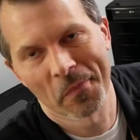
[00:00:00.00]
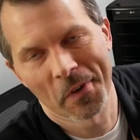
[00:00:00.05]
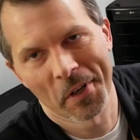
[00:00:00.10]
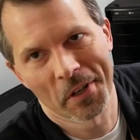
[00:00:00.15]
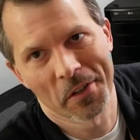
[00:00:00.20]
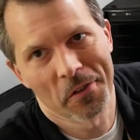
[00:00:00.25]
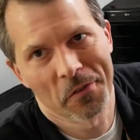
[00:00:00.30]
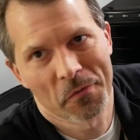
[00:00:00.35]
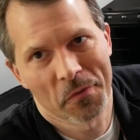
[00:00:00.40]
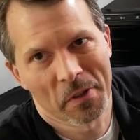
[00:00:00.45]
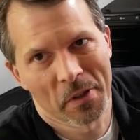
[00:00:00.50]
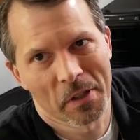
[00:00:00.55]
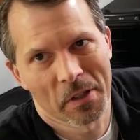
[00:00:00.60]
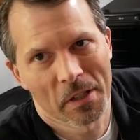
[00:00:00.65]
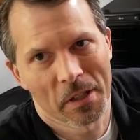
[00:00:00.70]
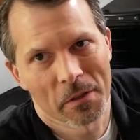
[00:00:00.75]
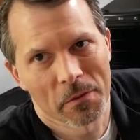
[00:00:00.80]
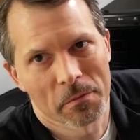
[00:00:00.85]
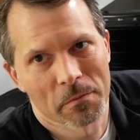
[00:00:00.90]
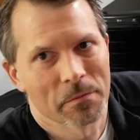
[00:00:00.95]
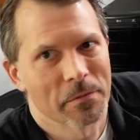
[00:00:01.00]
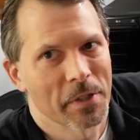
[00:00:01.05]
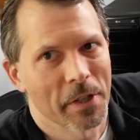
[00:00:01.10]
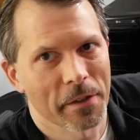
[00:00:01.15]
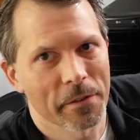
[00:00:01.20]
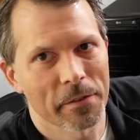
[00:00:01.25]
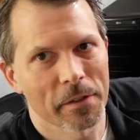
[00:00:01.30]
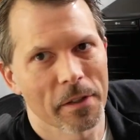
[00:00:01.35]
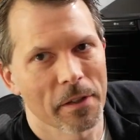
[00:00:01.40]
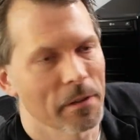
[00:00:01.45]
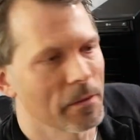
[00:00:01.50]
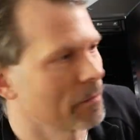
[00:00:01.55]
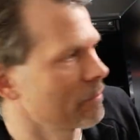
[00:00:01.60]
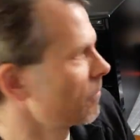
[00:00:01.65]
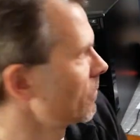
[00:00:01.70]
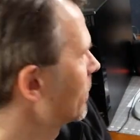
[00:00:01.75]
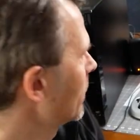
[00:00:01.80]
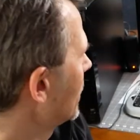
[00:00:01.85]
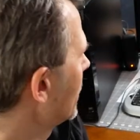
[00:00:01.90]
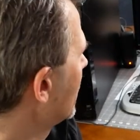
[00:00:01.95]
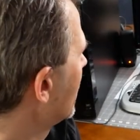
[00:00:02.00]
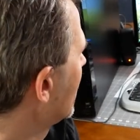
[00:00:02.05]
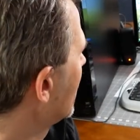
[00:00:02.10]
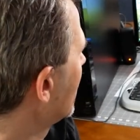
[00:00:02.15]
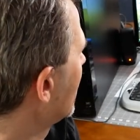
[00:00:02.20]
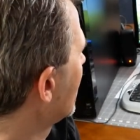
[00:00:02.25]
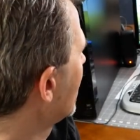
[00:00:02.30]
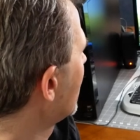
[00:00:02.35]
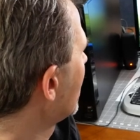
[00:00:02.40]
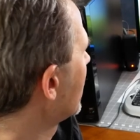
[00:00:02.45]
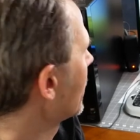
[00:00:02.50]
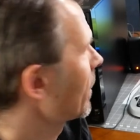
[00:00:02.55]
I just figured I would test it and